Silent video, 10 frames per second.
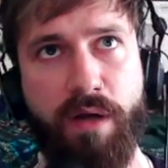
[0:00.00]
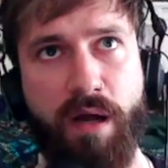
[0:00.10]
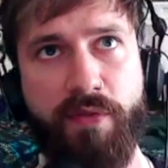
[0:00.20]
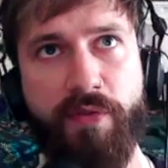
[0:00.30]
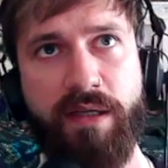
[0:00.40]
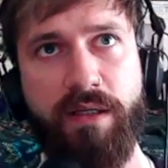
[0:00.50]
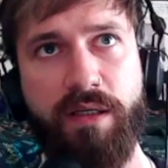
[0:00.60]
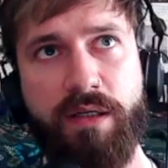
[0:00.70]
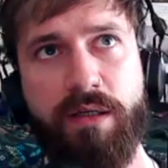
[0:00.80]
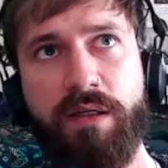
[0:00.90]
I think
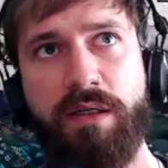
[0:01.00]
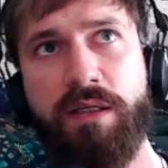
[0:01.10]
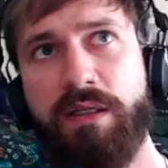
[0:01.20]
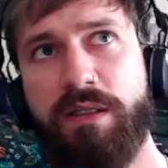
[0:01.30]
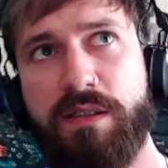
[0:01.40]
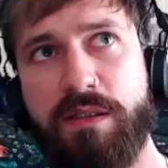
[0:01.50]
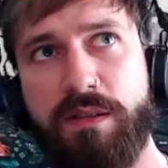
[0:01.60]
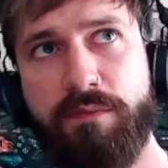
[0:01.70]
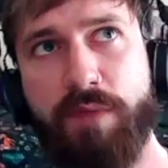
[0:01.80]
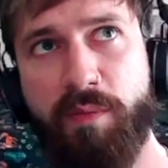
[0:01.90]

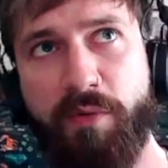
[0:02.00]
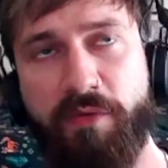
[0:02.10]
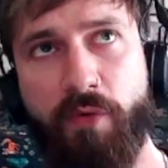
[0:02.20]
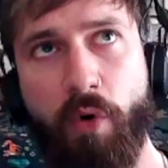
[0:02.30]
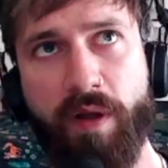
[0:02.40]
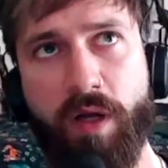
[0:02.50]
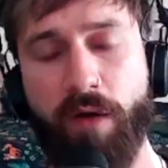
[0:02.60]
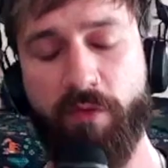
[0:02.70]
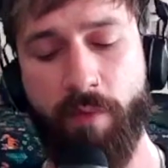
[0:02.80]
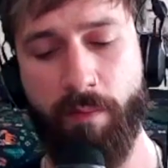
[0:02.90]
maybe before, I can't
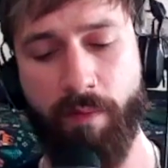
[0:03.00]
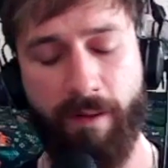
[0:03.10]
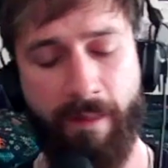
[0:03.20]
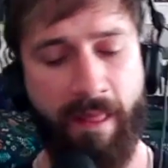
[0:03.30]
remember.